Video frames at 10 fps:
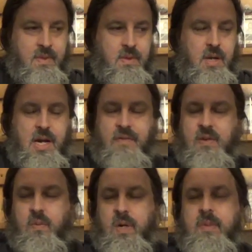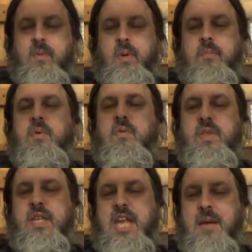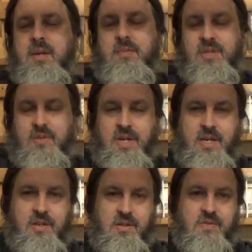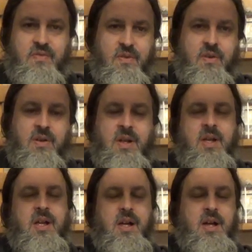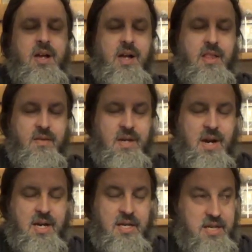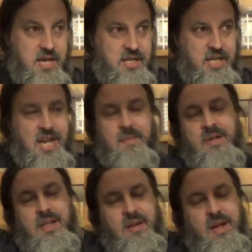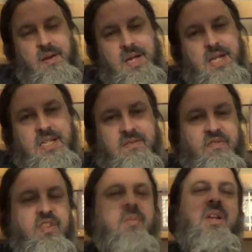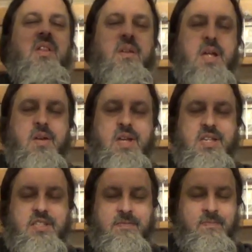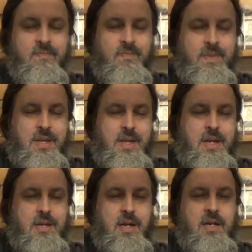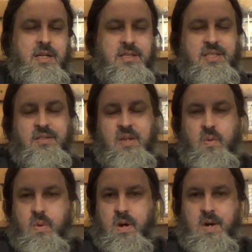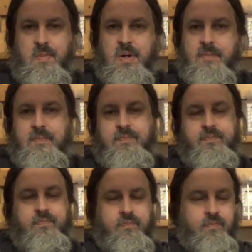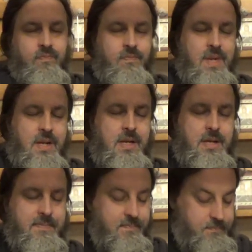Not having to worry about we're moving the camera too much, so I can use it for uh, other. I can take the camera to other areas and film in other areas, and not necessarily worry about uh,